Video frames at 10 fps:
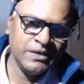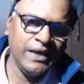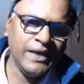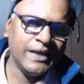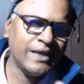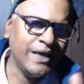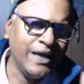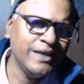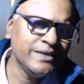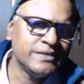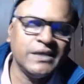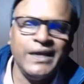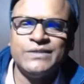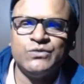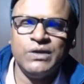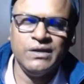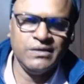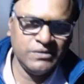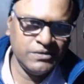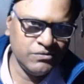And can is casual,
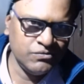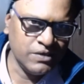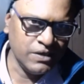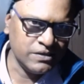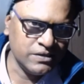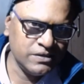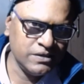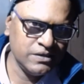you can say.